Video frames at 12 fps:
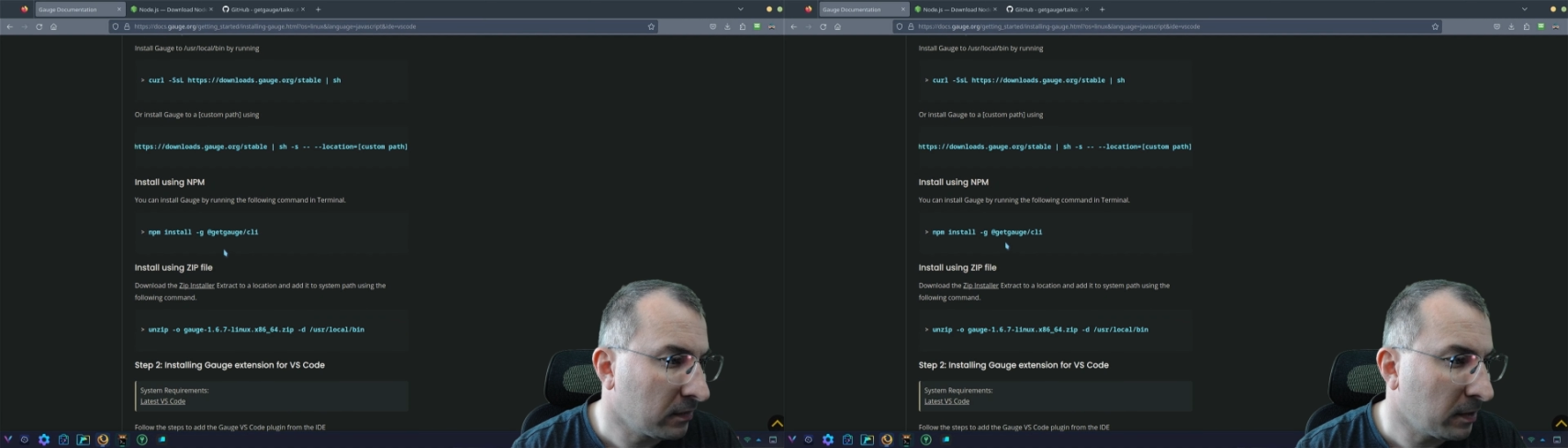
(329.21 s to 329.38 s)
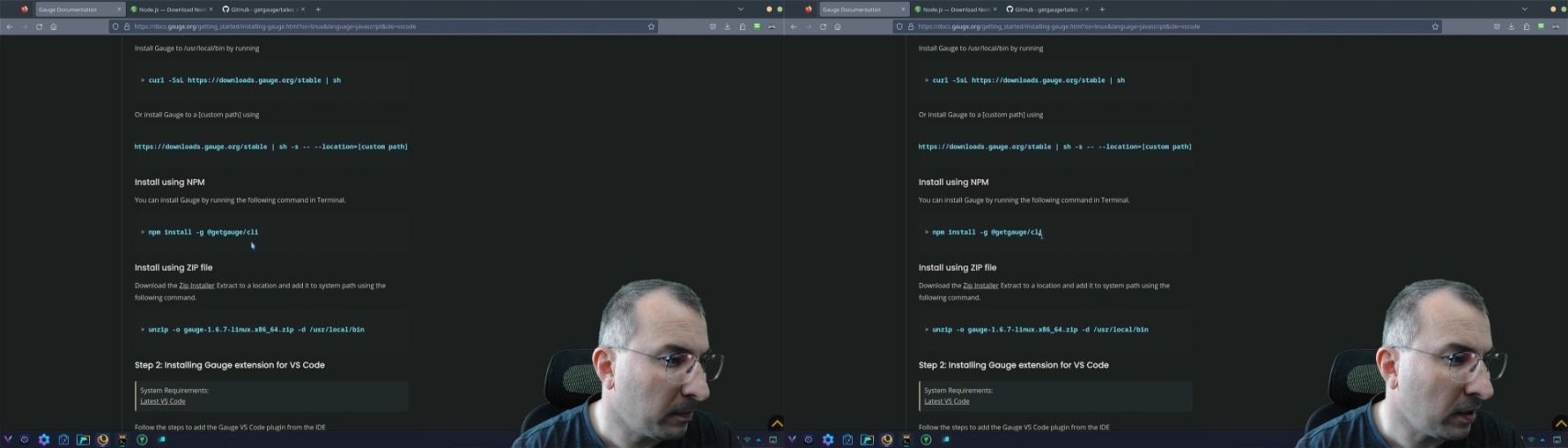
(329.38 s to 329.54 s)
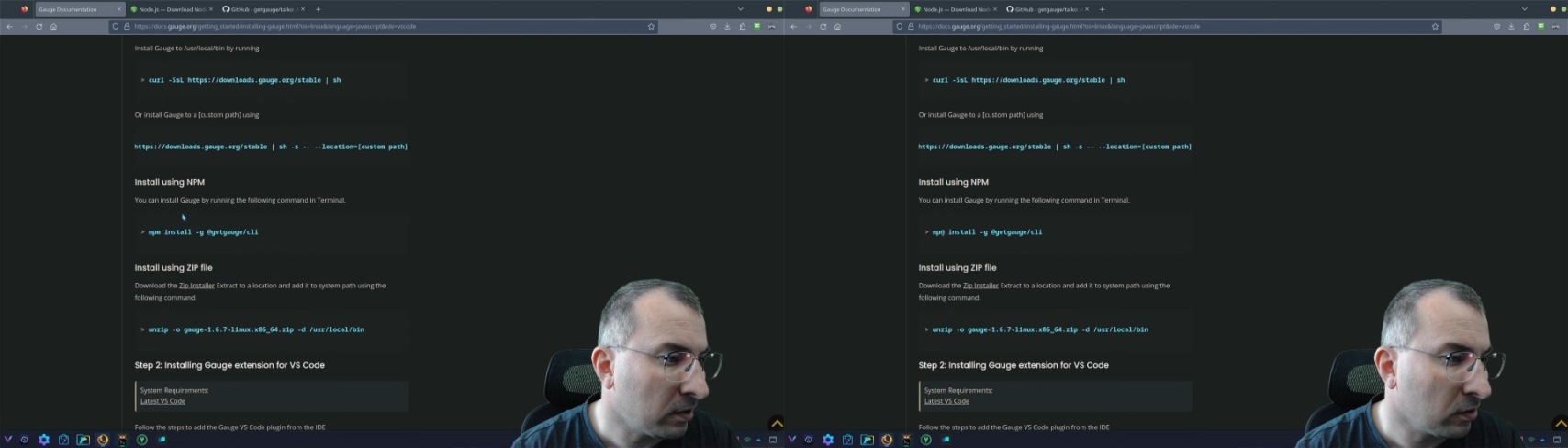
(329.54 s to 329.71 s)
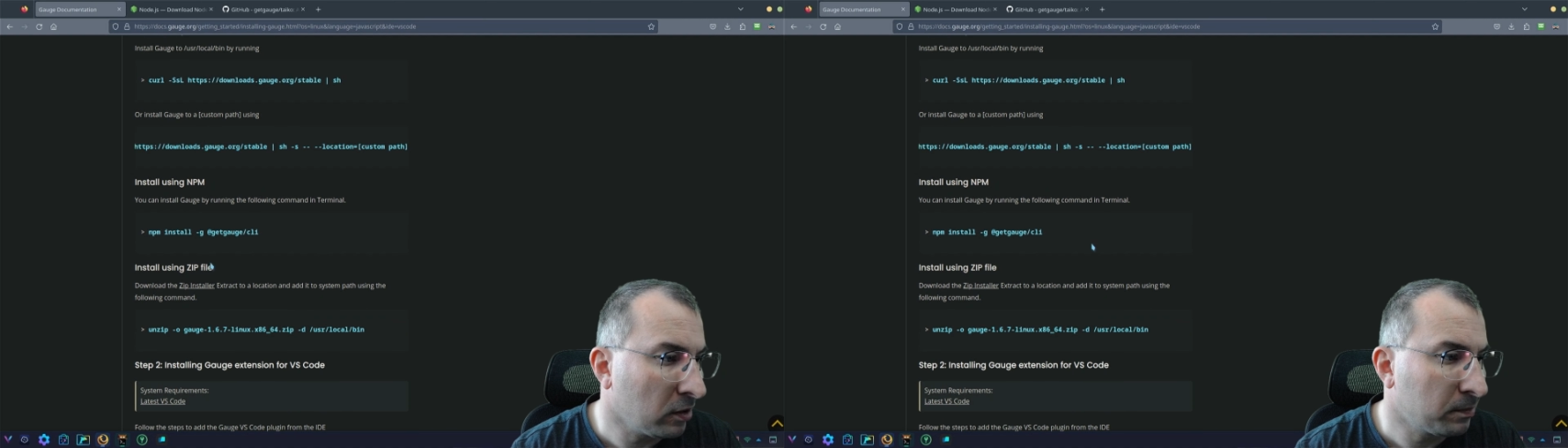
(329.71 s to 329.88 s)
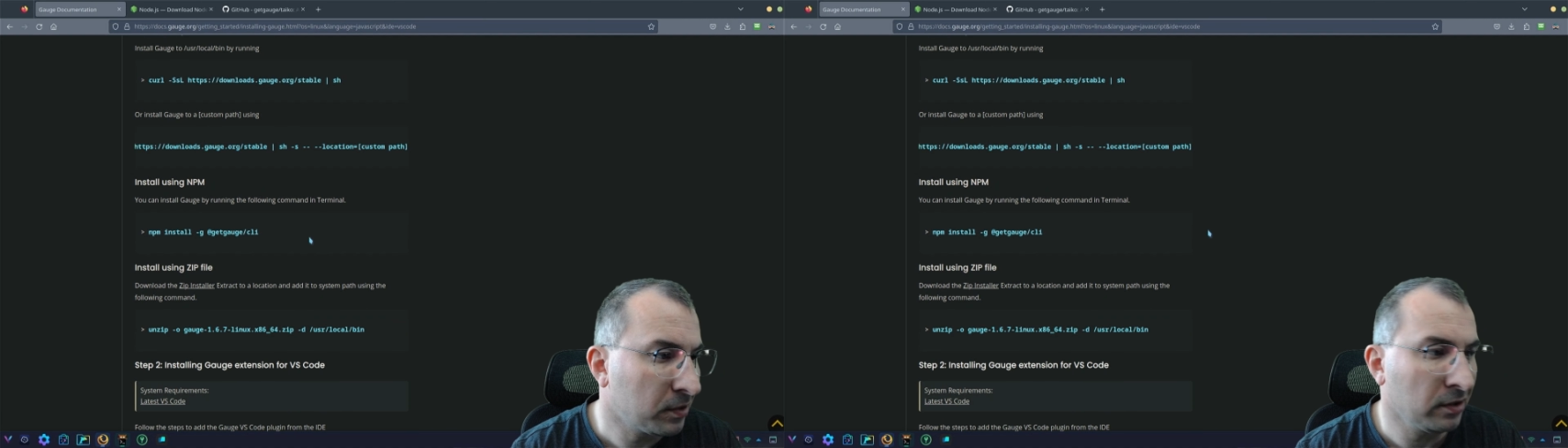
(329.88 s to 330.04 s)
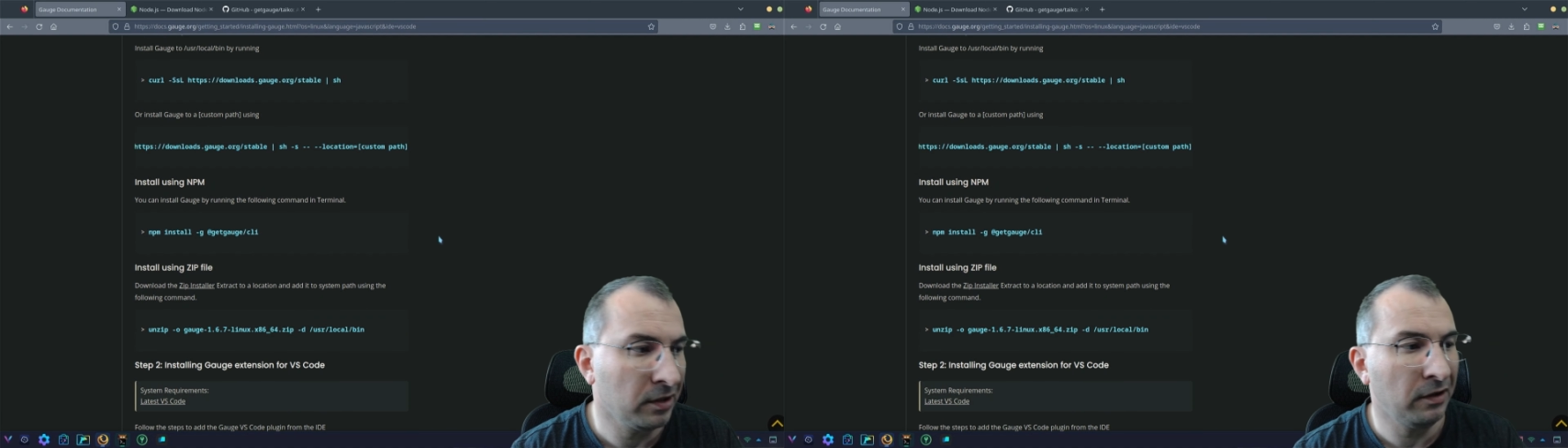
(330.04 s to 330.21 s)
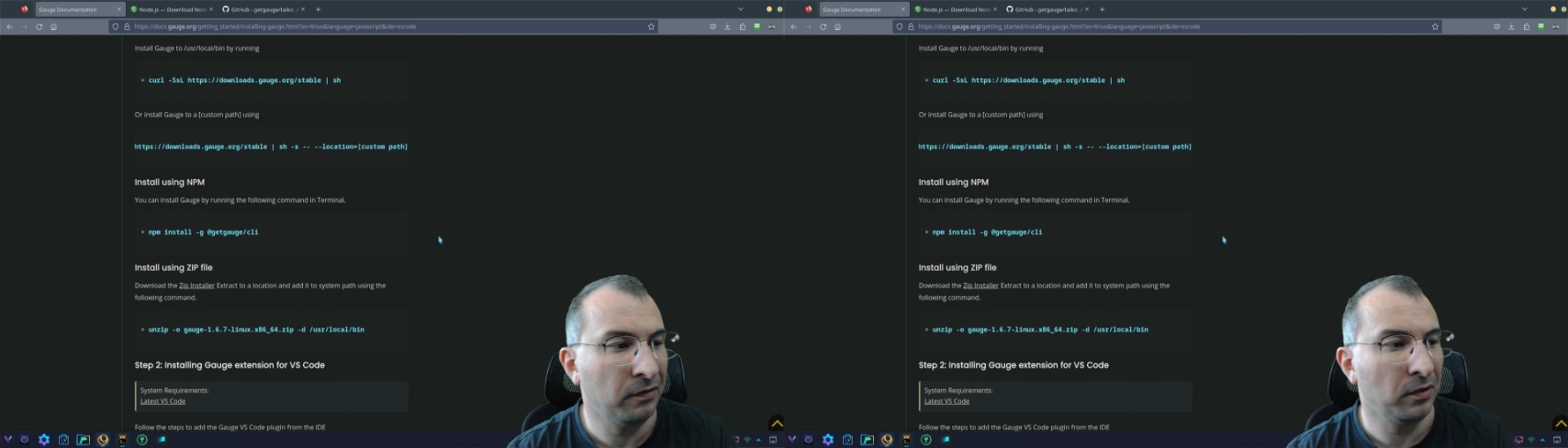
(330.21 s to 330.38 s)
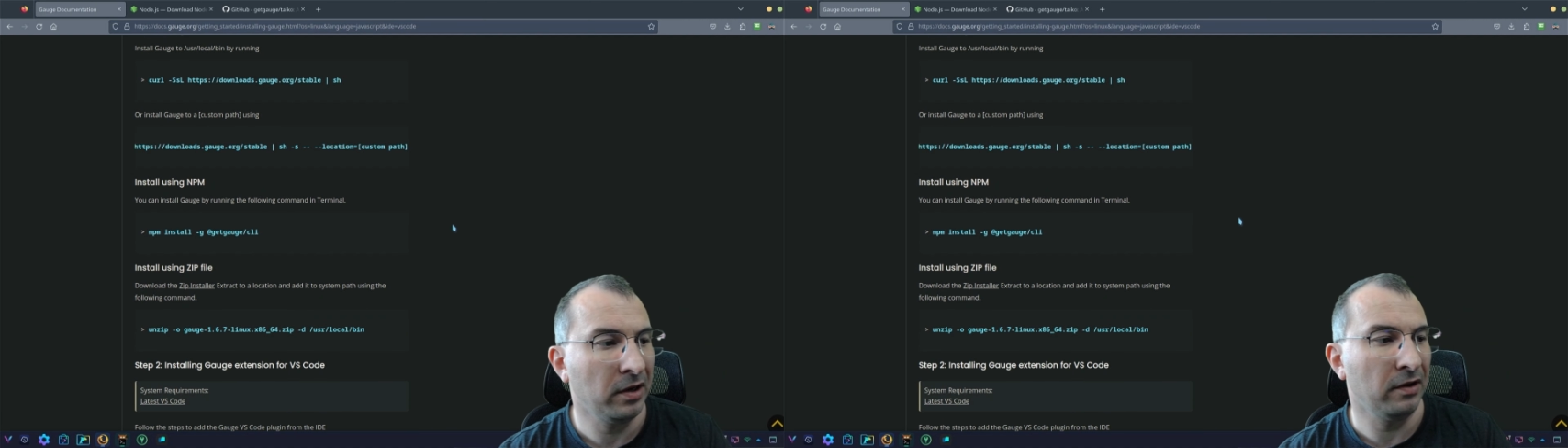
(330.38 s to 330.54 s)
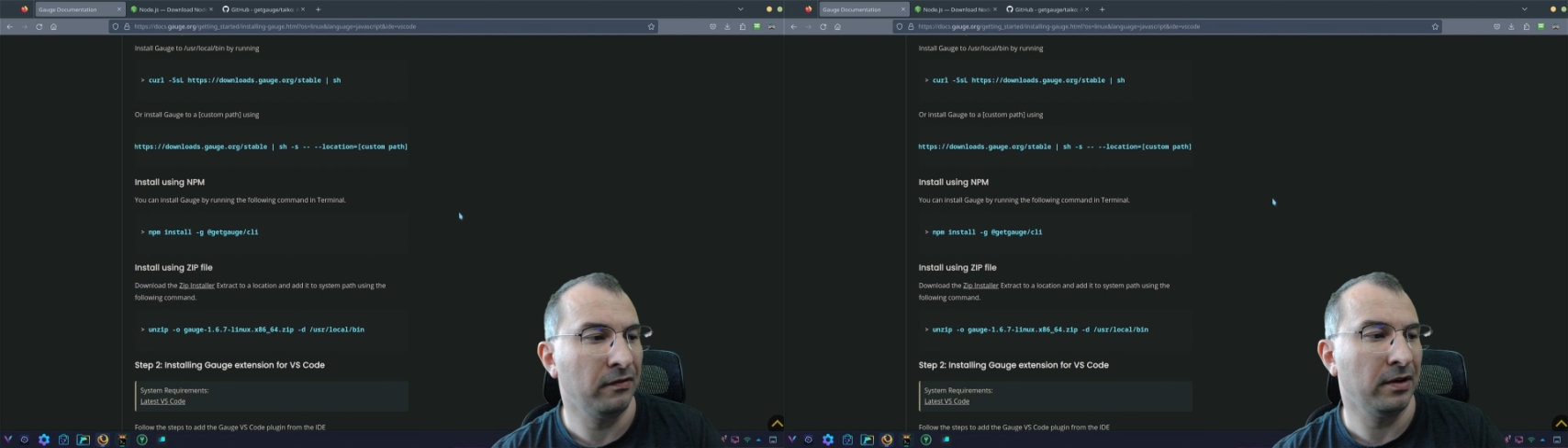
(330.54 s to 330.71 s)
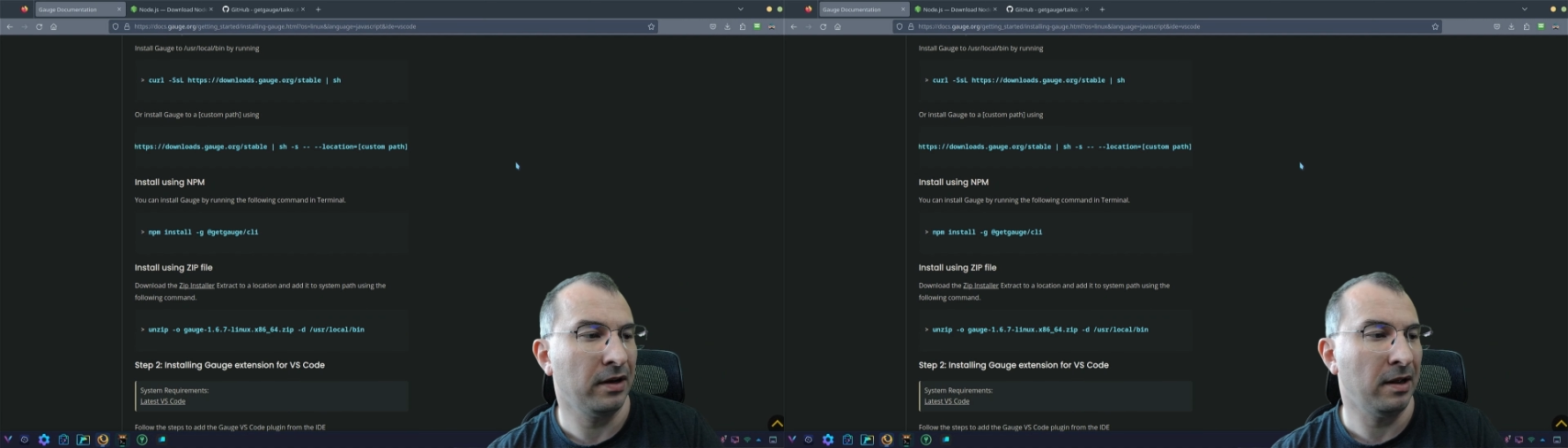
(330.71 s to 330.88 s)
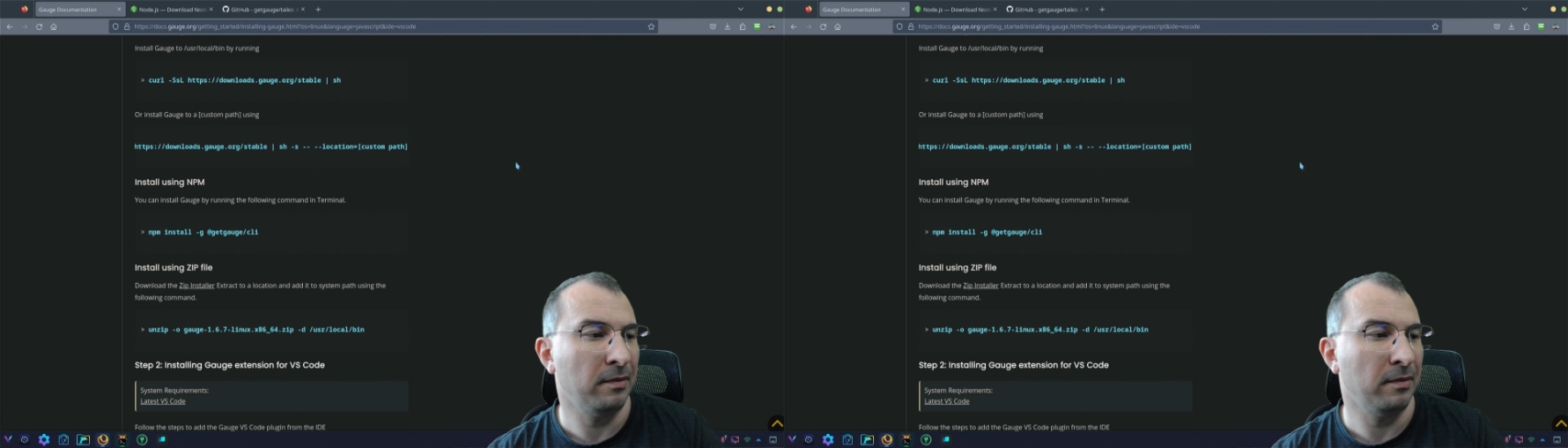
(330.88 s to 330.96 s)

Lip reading: the best option, if we have an